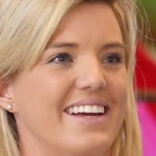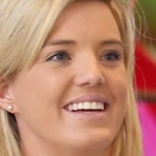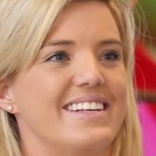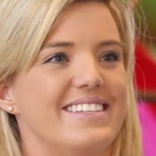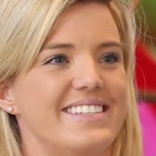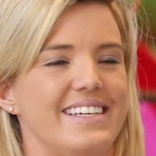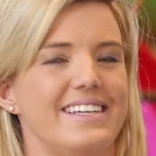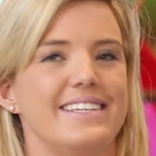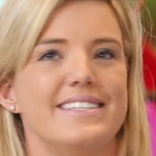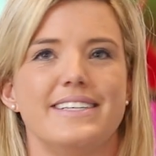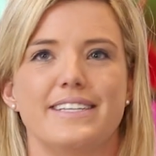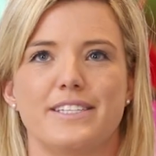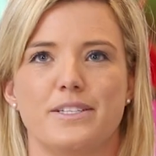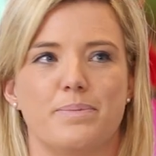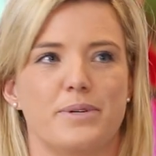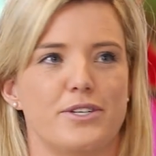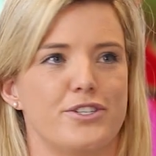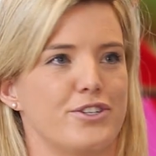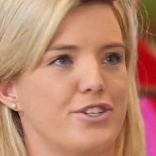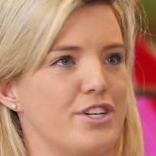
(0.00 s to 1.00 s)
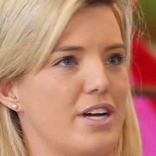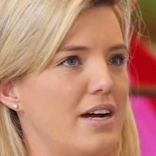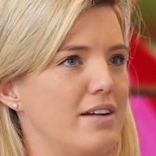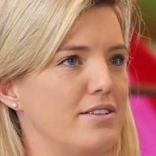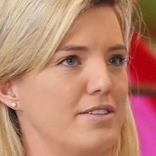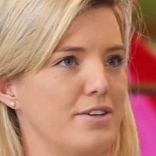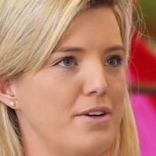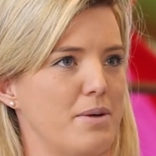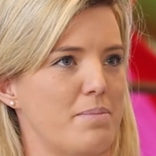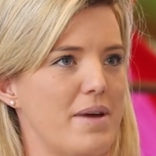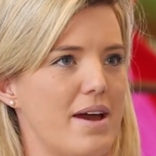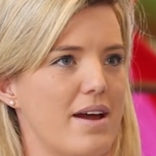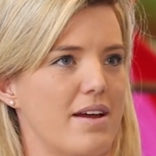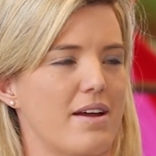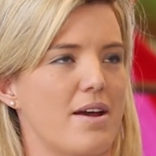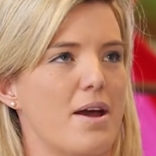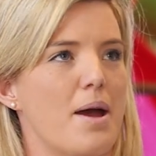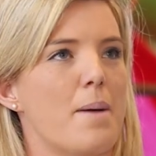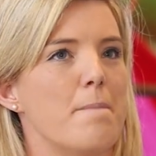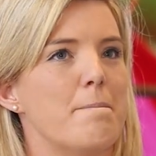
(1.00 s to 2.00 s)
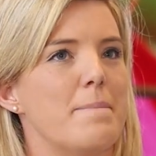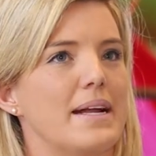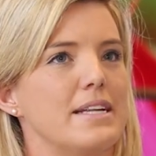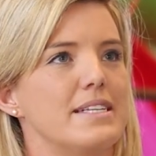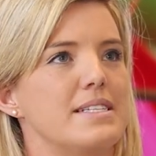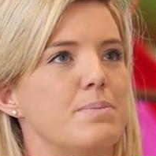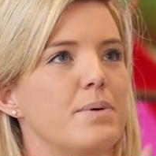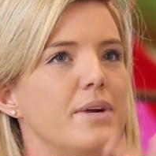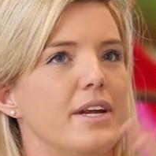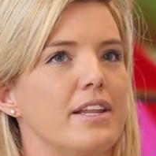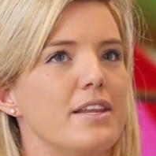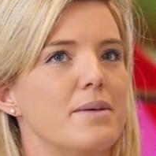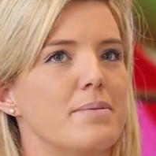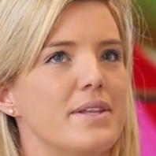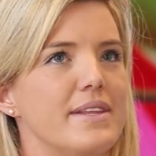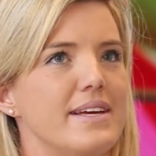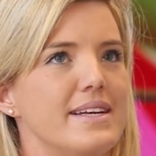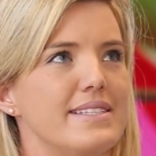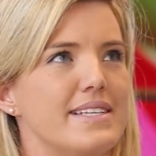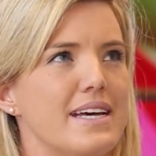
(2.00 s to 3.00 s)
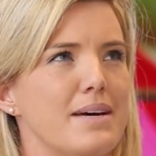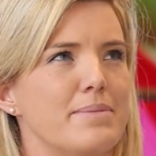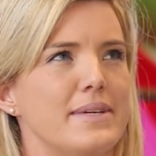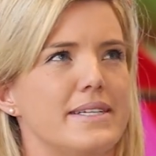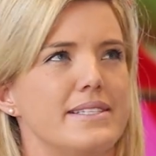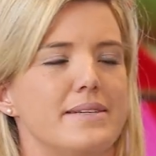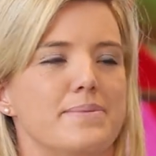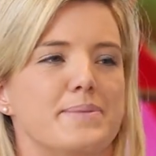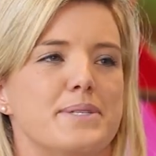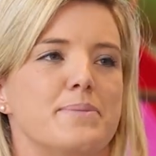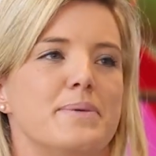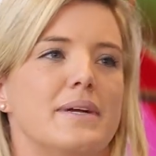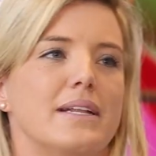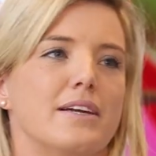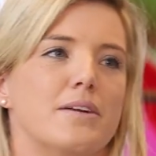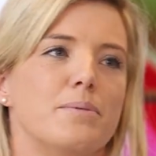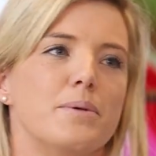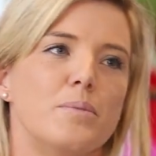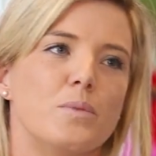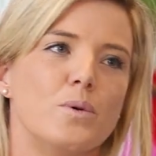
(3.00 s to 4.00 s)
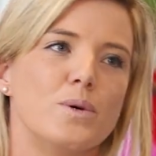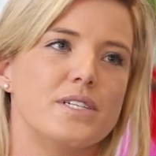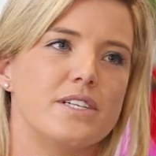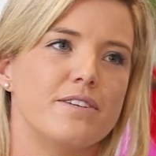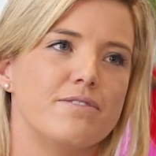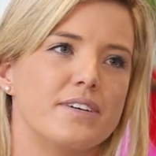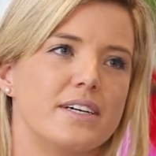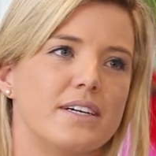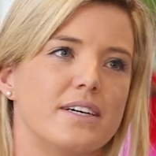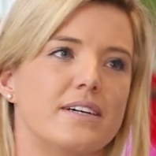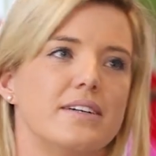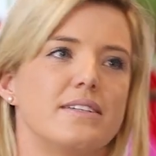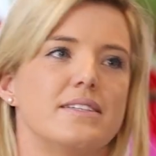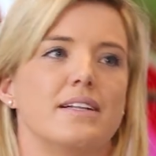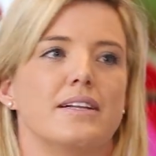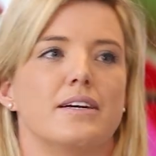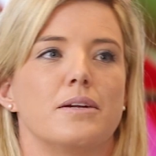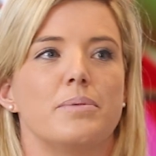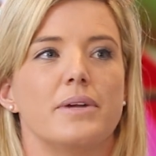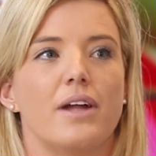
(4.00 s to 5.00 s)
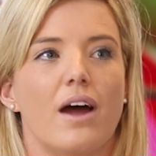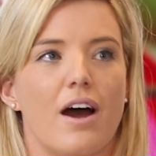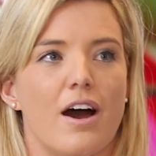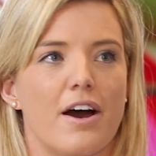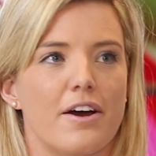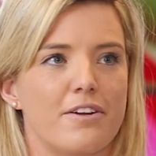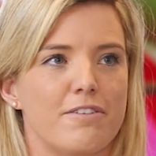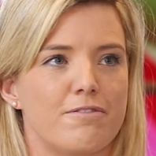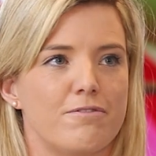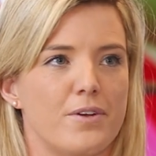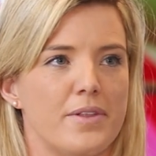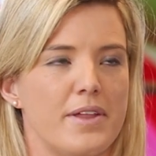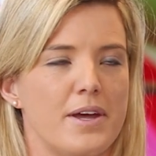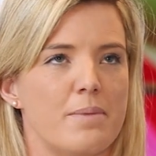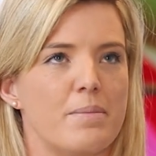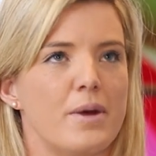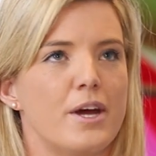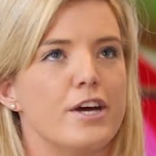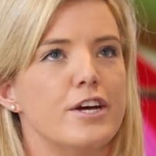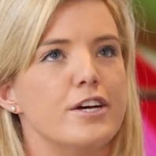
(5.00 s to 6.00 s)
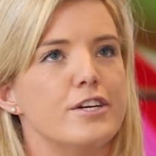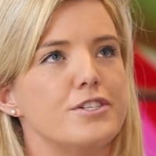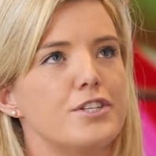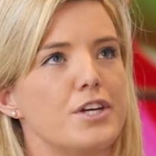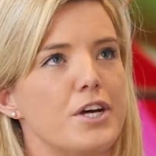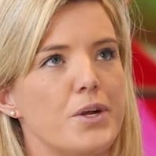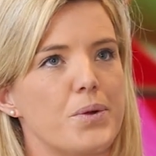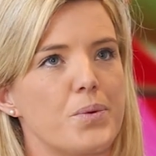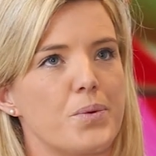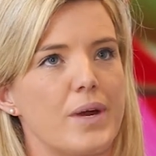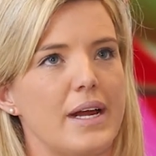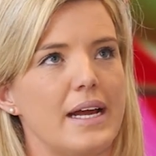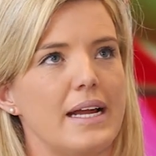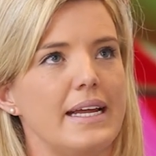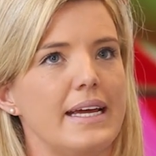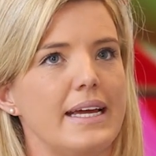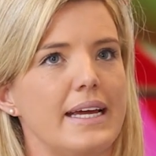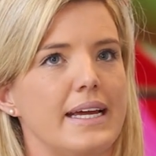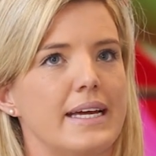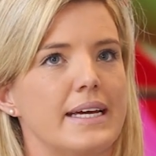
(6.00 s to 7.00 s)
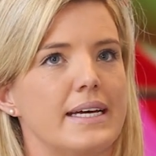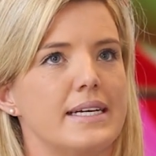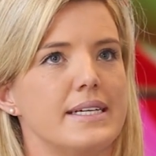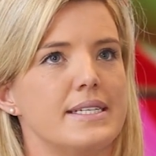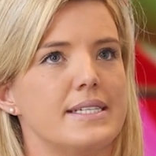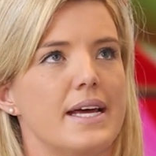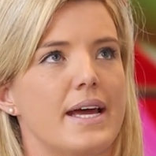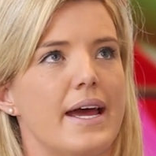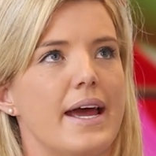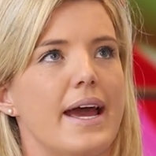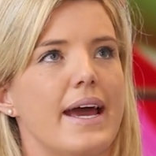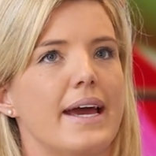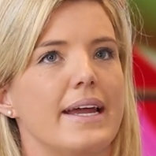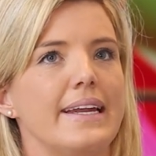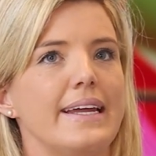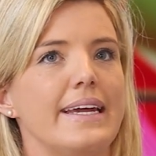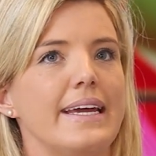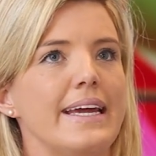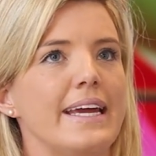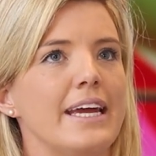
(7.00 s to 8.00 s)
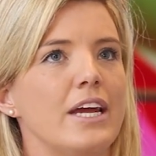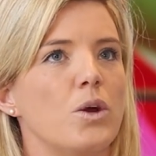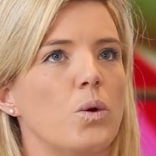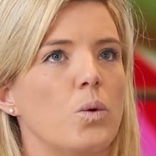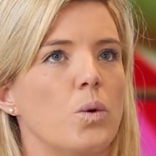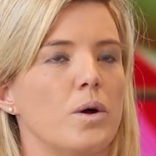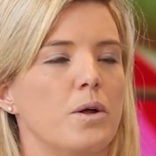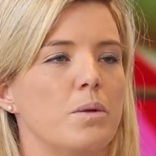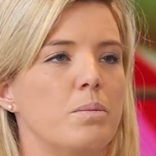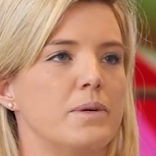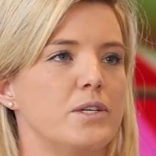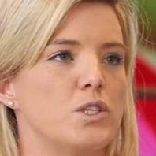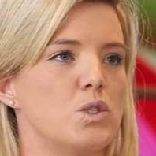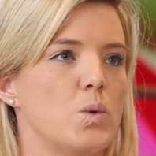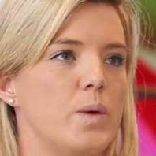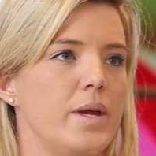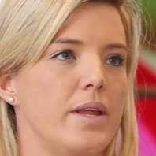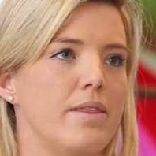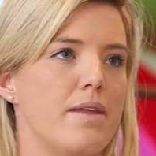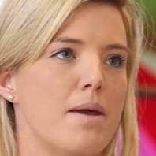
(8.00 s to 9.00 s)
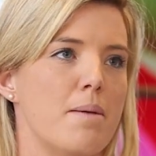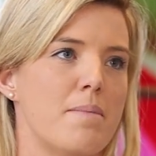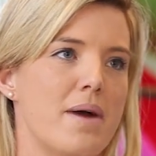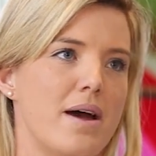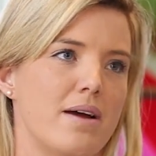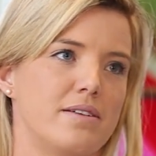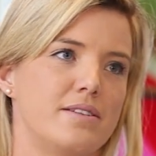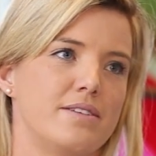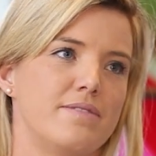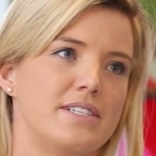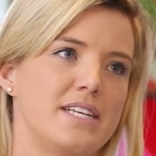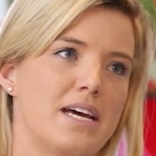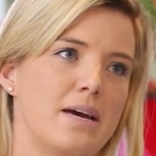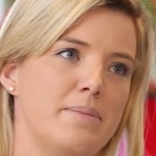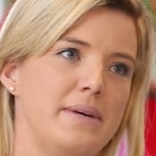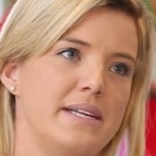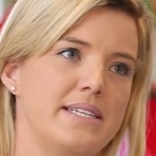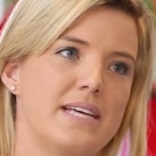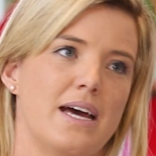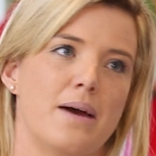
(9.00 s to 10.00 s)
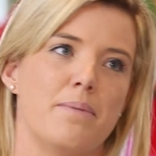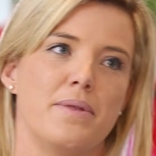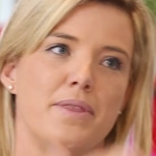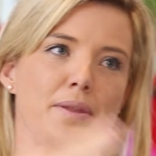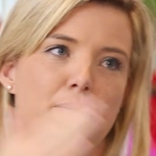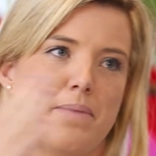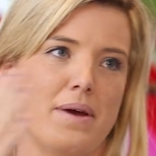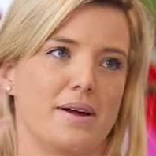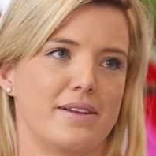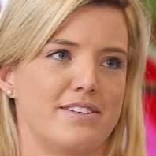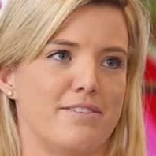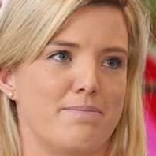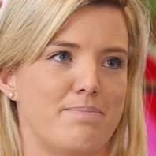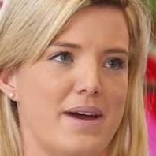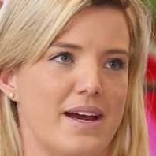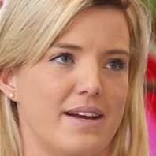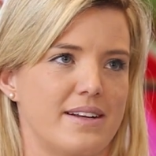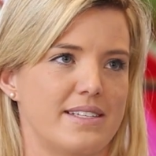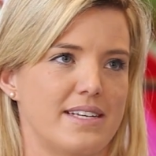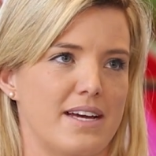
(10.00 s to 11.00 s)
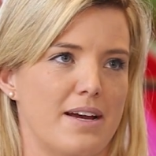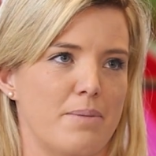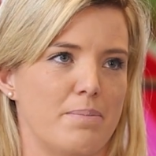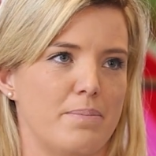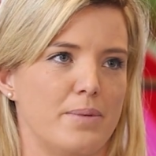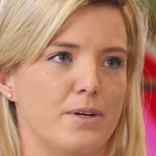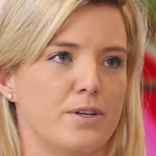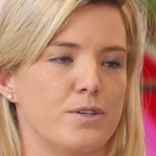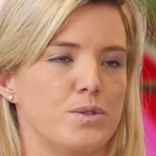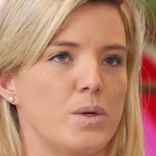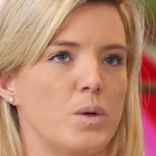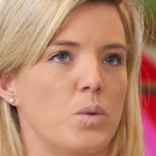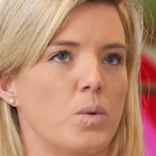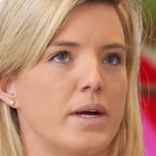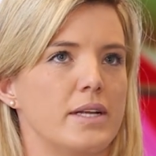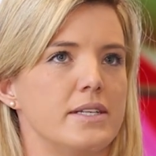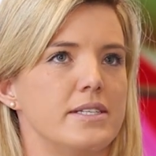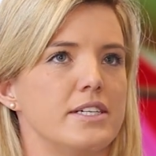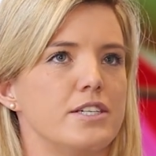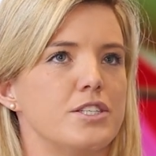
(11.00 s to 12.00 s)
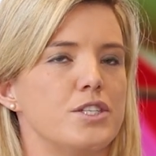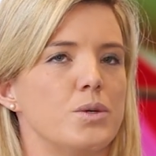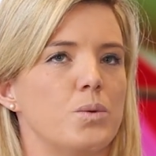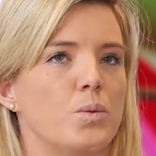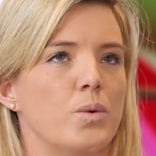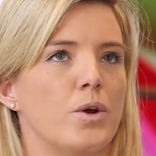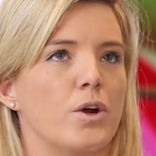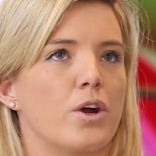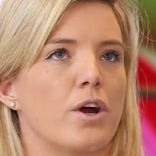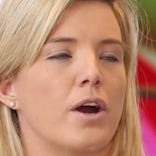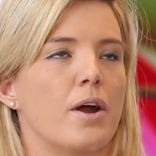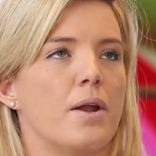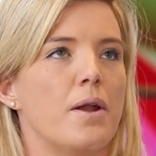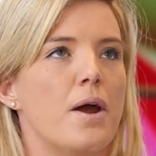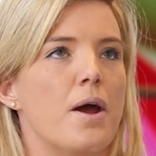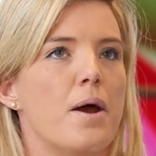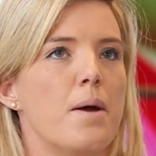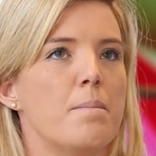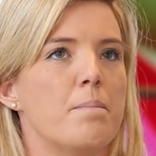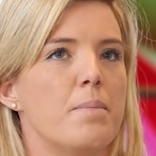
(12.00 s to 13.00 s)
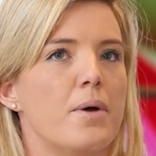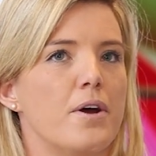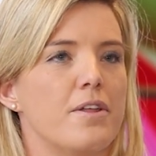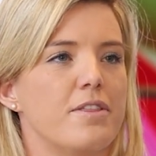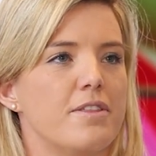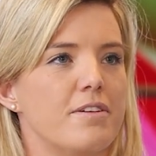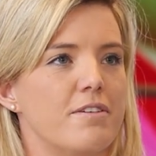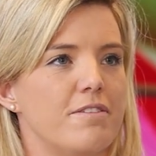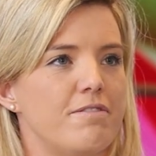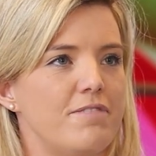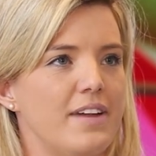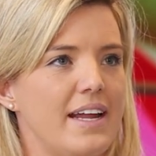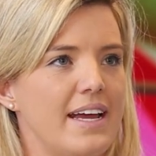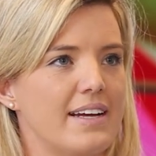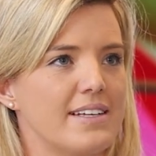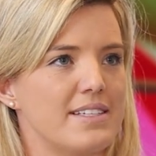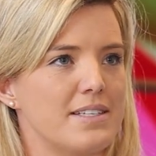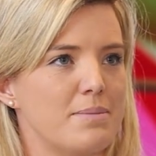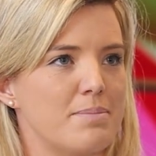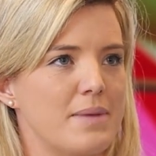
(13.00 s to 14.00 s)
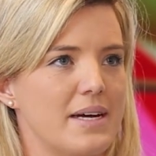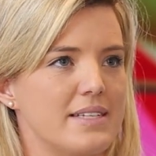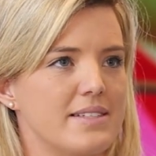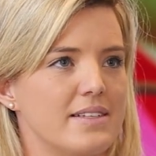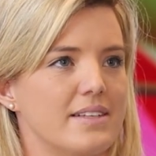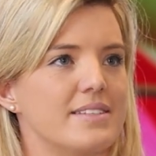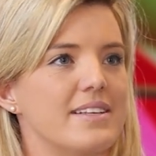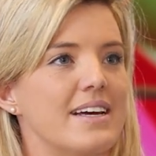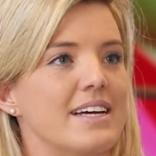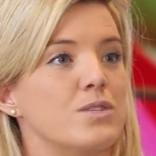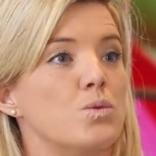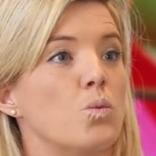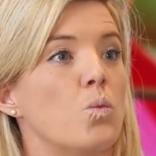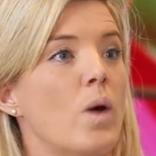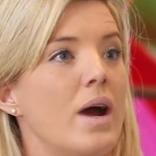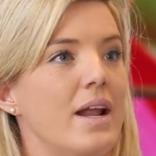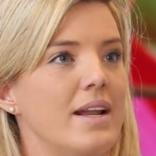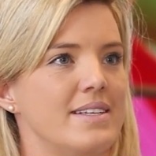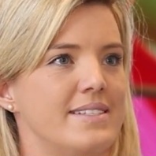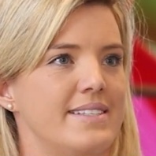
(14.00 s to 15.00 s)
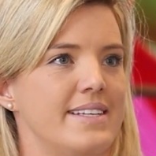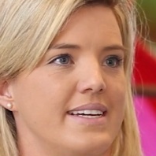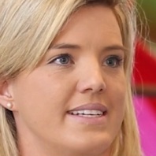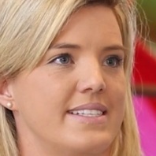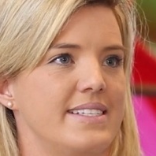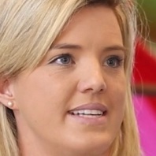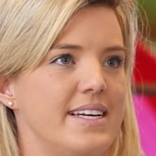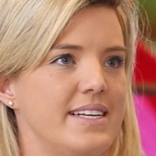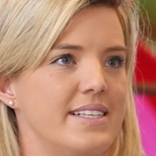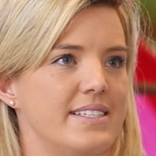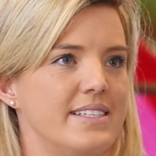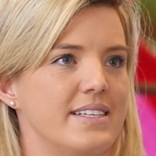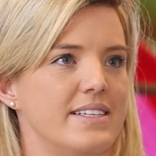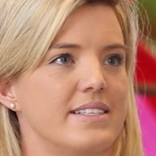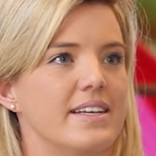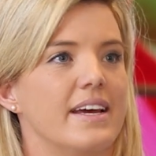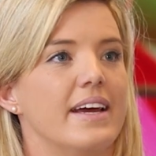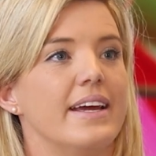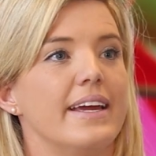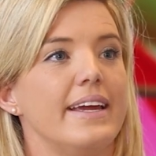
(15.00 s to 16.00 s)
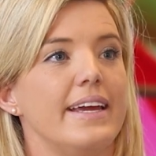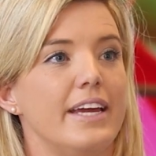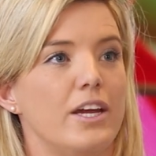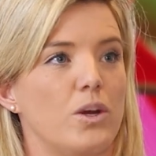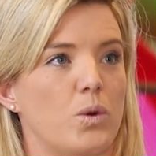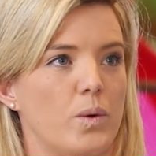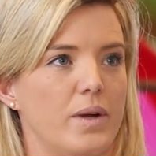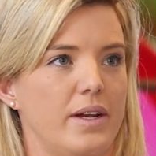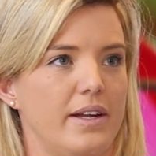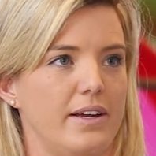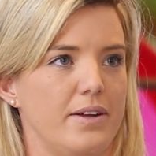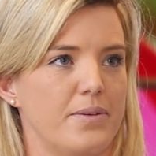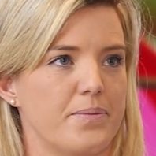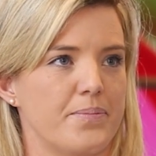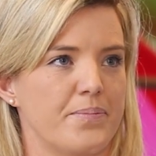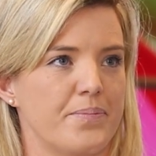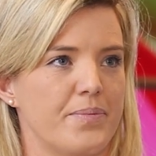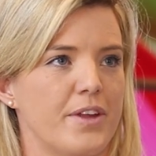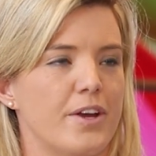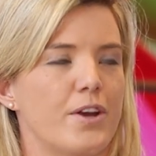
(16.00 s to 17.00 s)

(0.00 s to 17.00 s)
It's easier to put your child on your back, but putting them on their tummy seems to be a little bit more difficult, a little bit harder for them. So it really is an equal between the amount of tummy time and the amount of back time, because we're wanting to work on both the flexor muscles as well as the extensors equally.